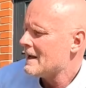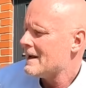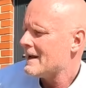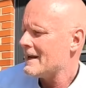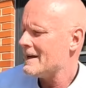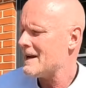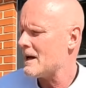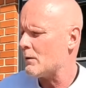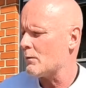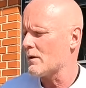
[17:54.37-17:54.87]

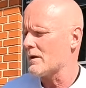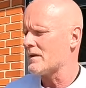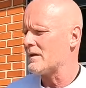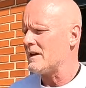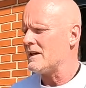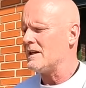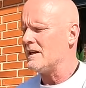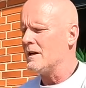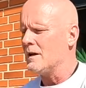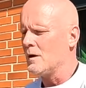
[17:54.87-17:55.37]
Now with
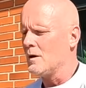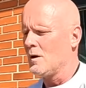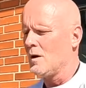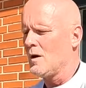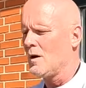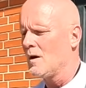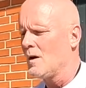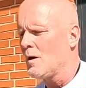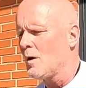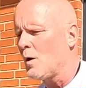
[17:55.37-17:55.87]
the
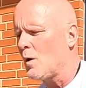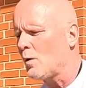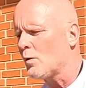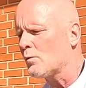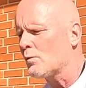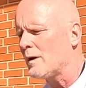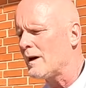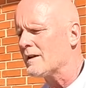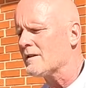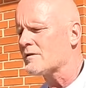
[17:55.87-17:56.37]

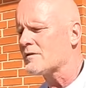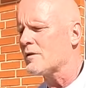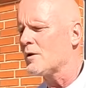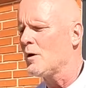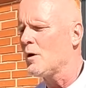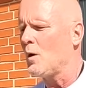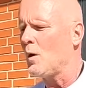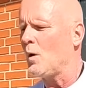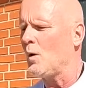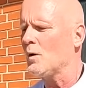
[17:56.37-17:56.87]

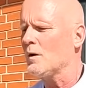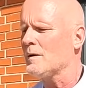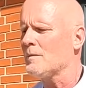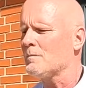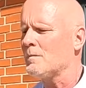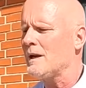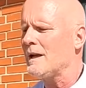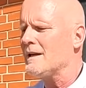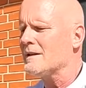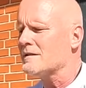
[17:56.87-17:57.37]
O-rings all in
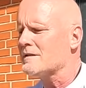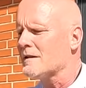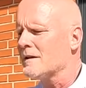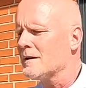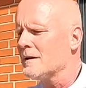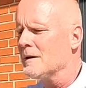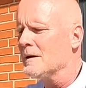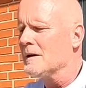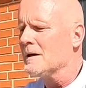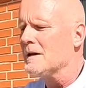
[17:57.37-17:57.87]
place,
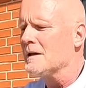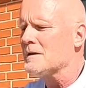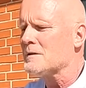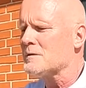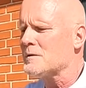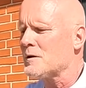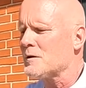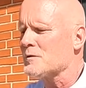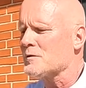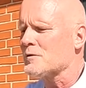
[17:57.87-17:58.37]
is
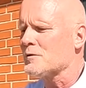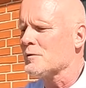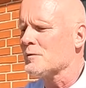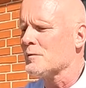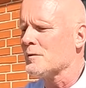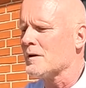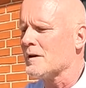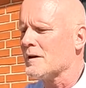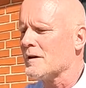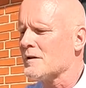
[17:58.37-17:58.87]
just
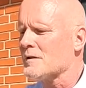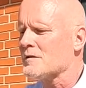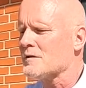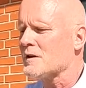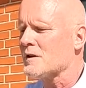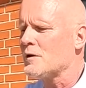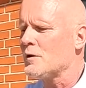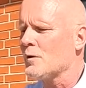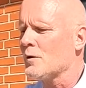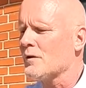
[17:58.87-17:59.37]
to
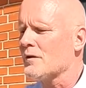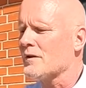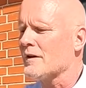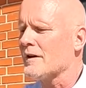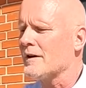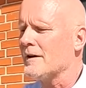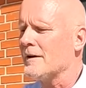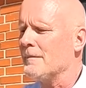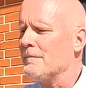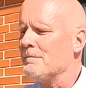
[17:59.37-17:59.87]
secure
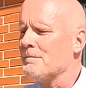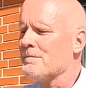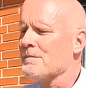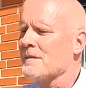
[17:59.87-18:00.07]
the